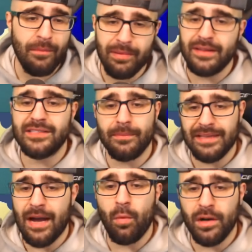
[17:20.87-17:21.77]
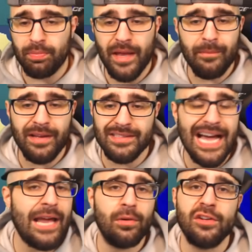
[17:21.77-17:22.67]
rather be in something I want to play because
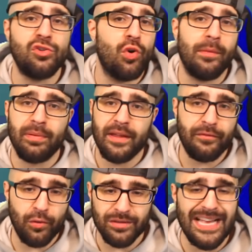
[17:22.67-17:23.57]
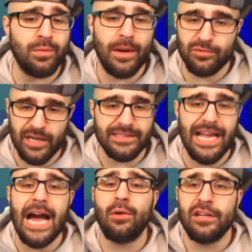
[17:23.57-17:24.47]
I don't enjoy playing four. That's what I'm trying to
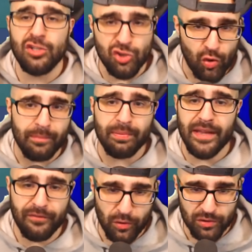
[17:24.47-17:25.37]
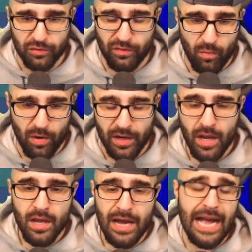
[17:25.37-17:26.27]
say. I don't enjoy playing four two three one.
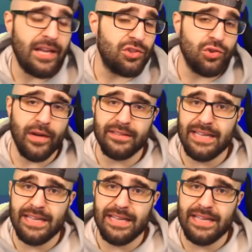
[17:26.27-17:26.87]
I enjoy